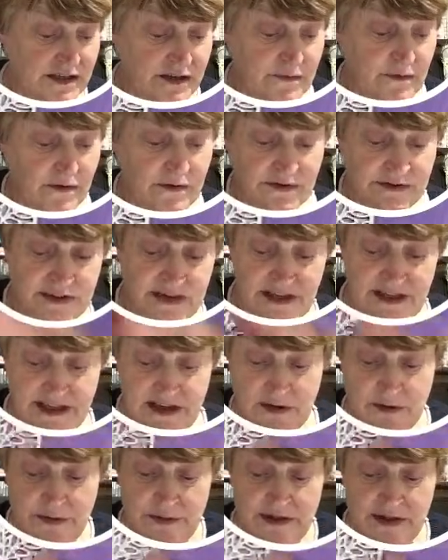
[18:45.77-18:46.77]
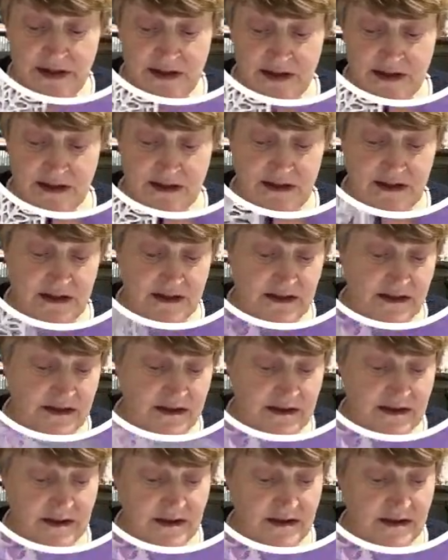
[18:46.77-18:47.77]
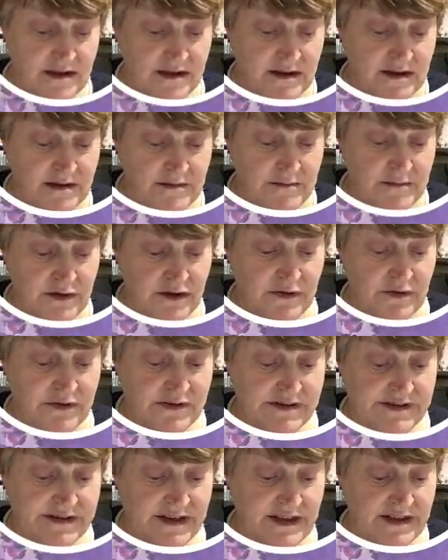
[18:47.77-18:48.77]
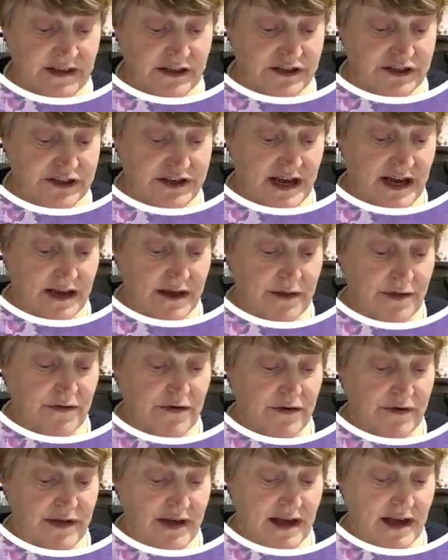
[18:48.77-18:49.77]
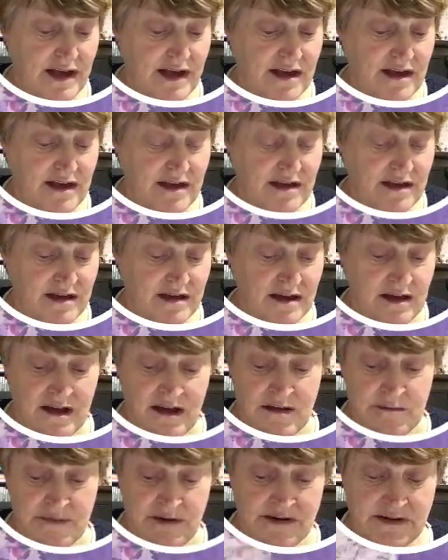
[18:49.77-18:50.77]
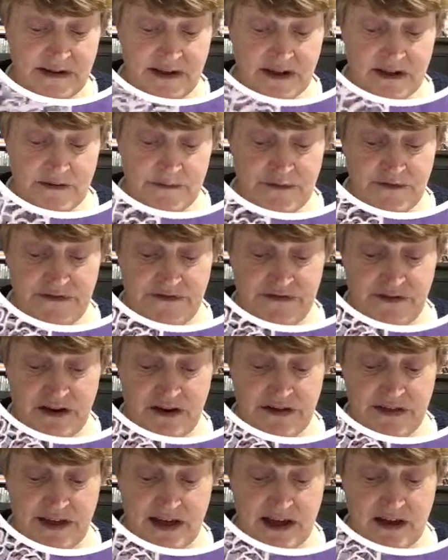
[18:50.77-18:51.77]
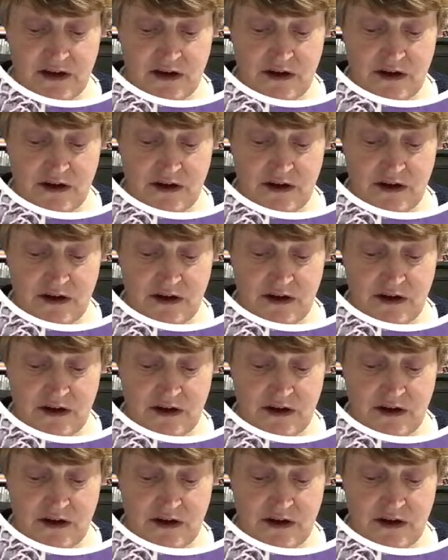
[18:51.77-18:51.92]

you won't see that on there, but you would see the check through there. I think I prefer that